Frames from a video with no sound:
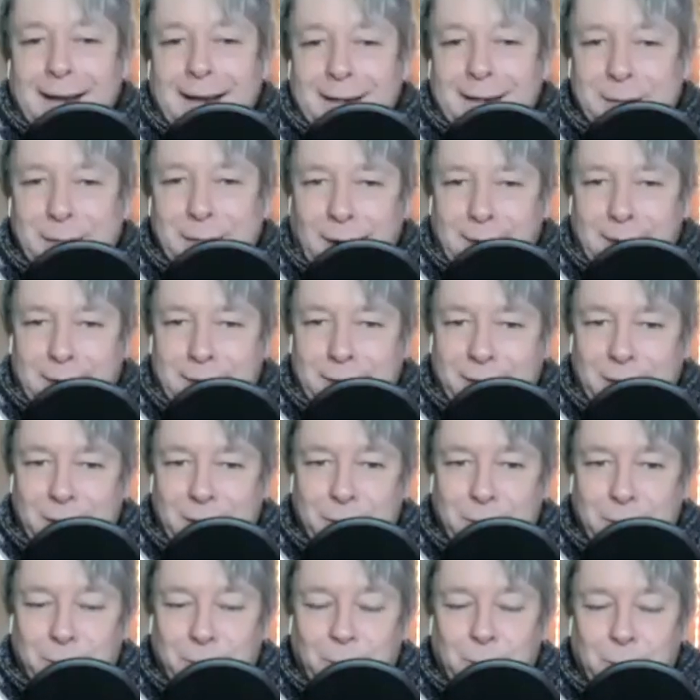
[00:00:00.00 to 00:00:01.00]
talked to
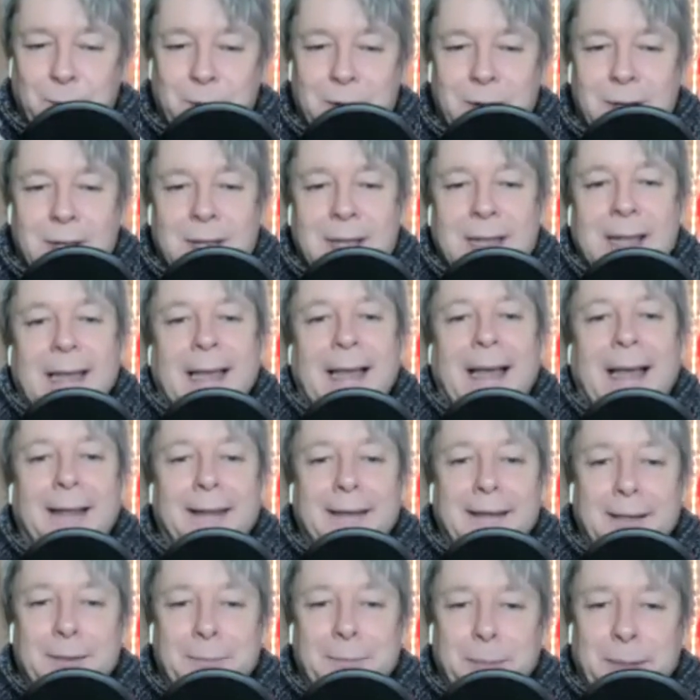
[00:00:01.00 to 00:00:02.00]
you, and
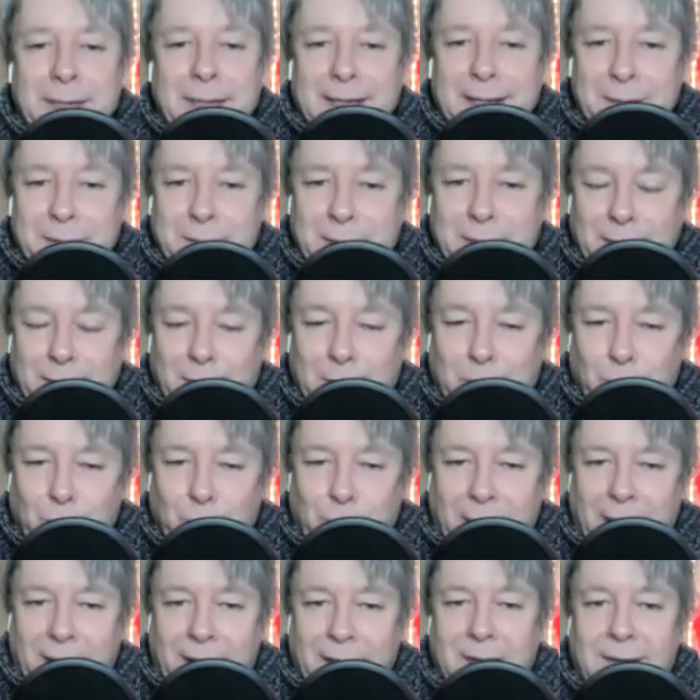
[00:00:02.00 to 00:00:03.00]
then Beak is going to go
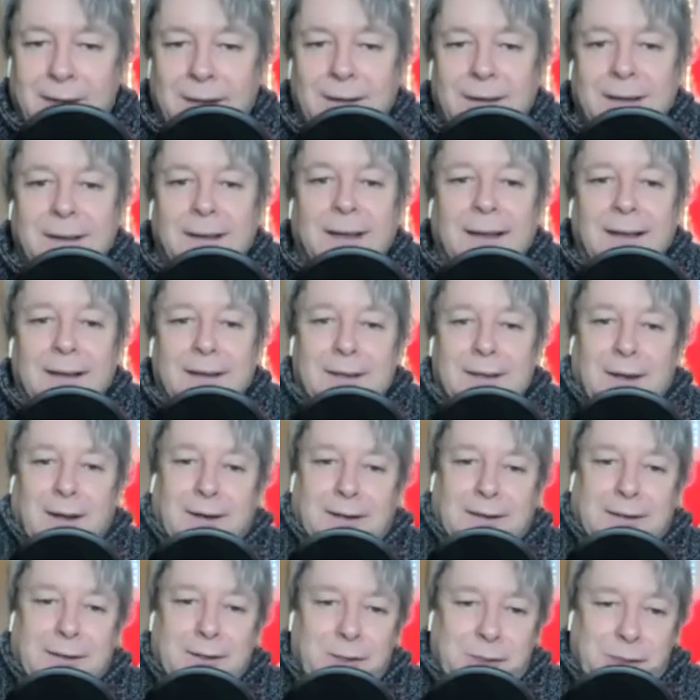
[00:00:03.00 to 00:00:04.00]
back and talk
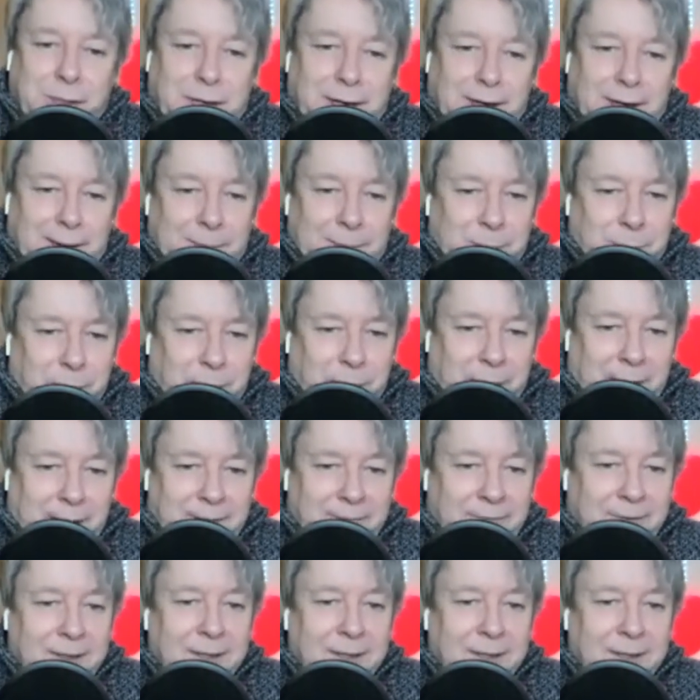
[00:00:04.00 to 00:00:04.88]
to James, or have